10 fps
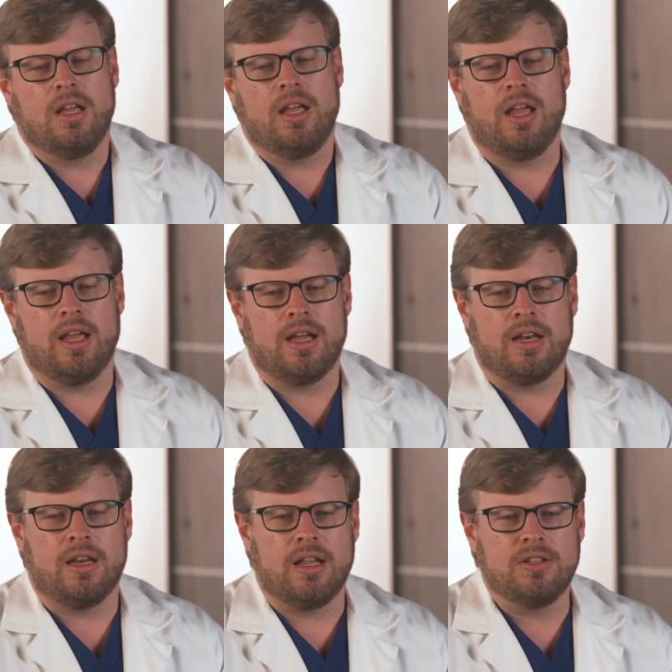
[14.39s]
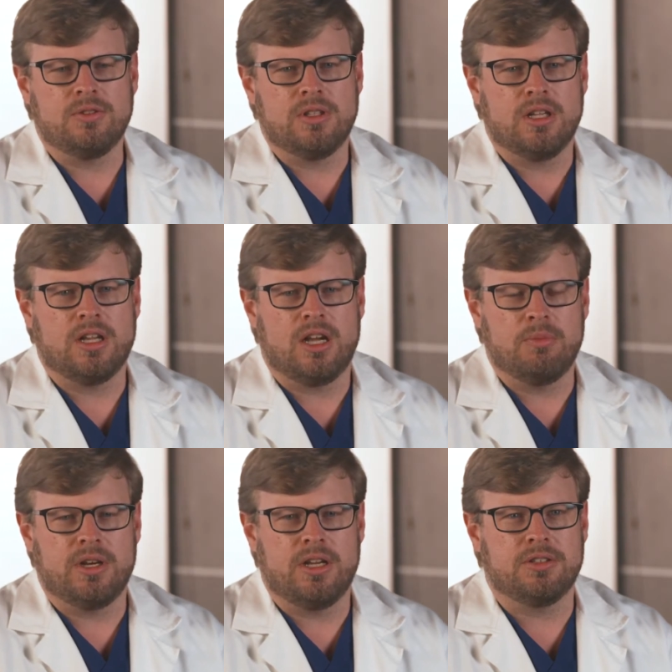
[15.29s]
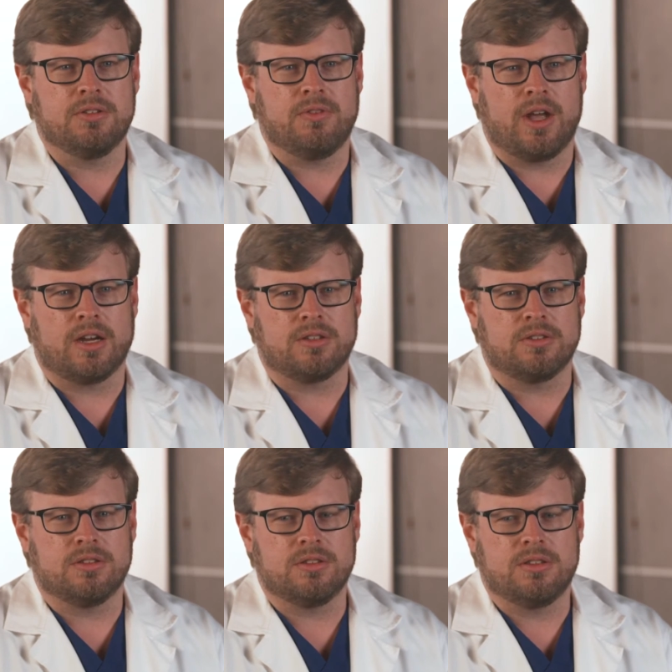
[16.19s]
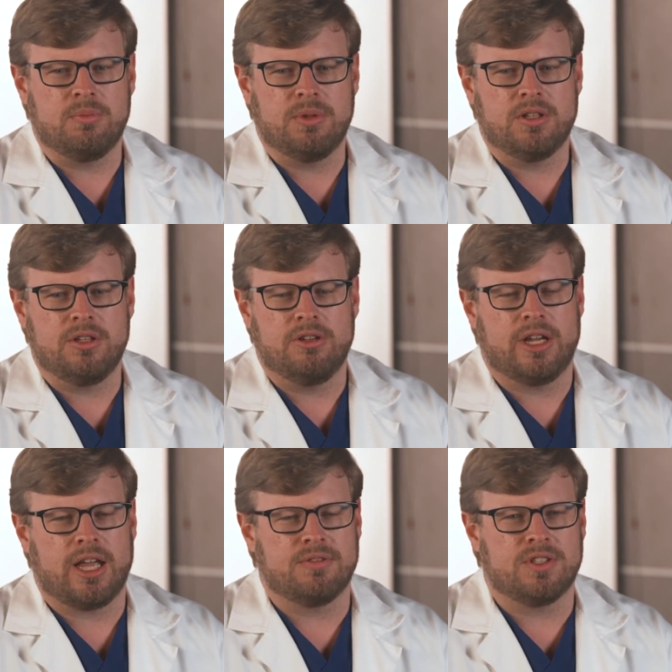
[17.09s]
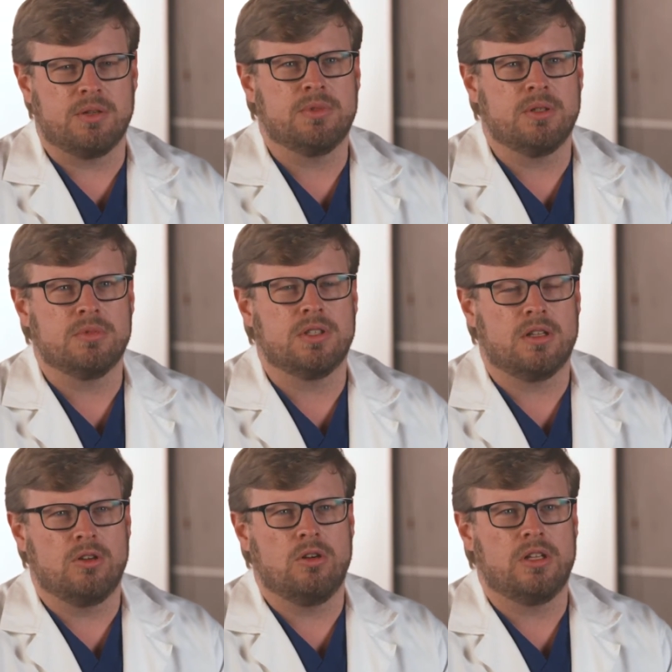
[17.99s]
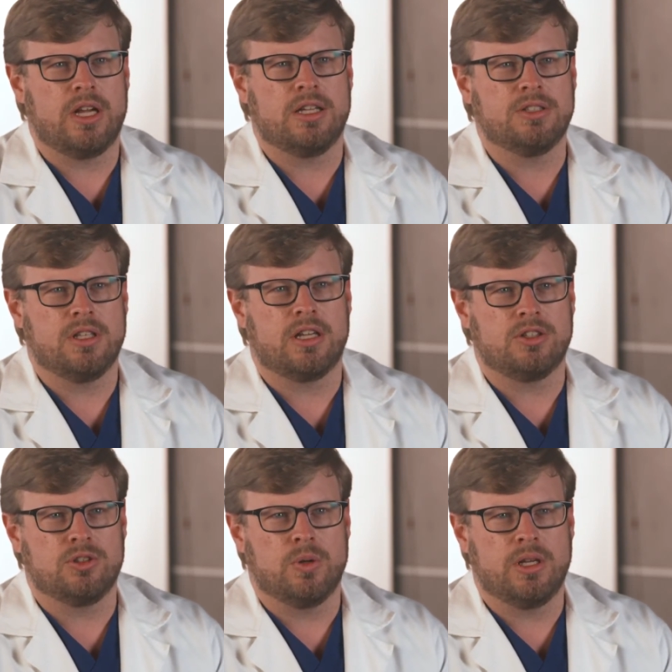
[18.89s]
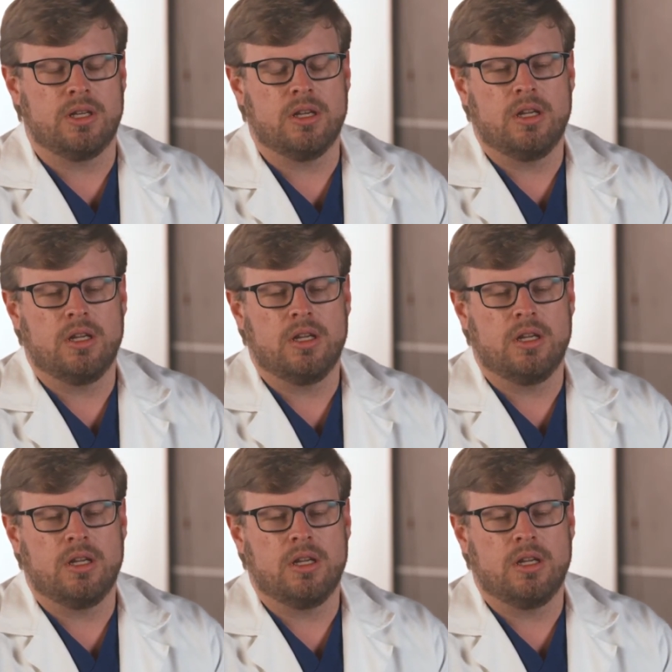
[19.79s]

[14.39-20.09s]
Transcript: And it's really a combination of factors. Typically, you gotta have symptoms that localize to that joint: